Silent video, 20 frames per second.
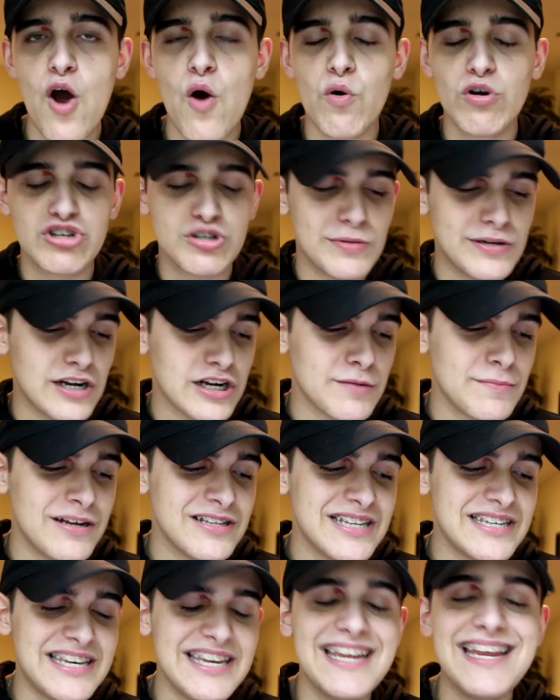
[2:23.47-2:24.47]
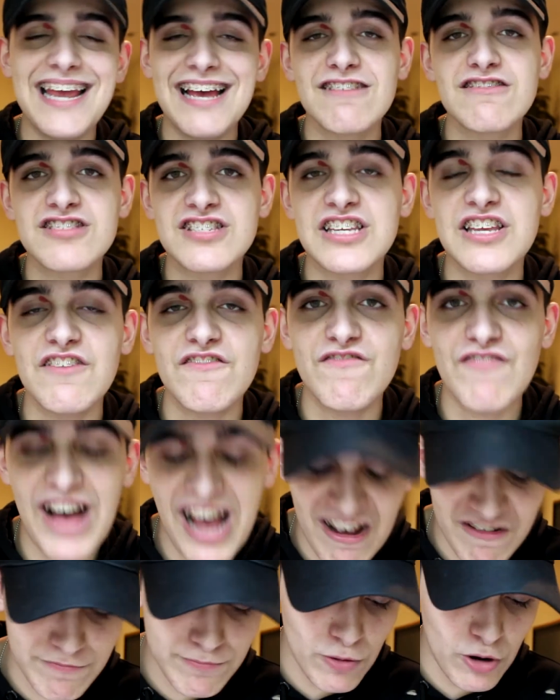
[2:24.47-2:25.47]
We're just gonna be talking about the DLC
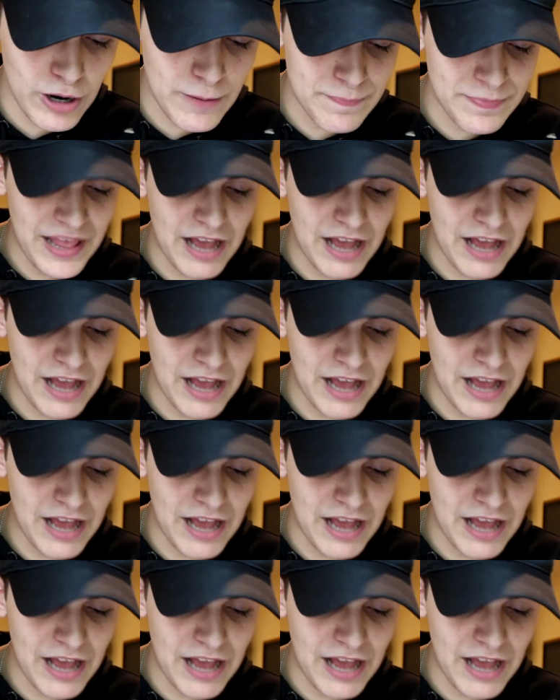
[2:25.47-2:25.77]
5 part.